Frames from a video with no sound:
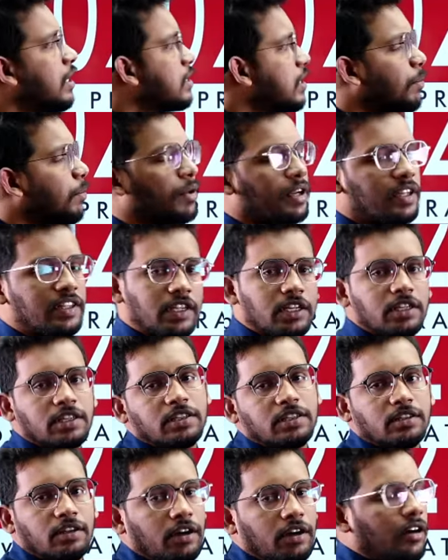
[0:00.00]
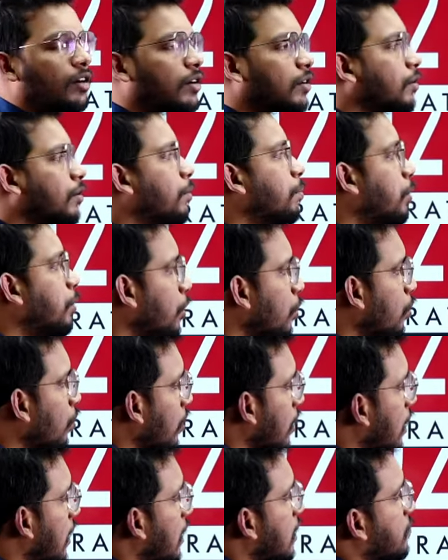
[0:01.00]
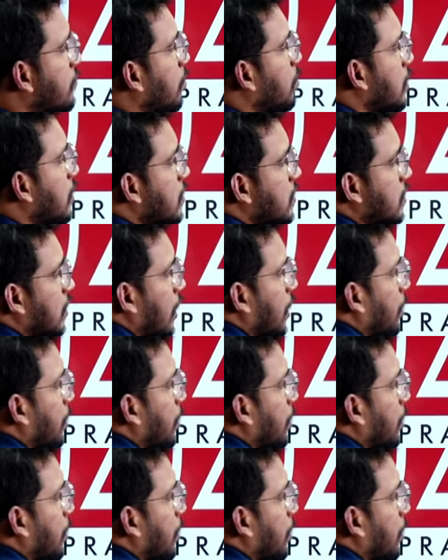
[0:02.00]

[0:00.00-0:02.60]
some results released from this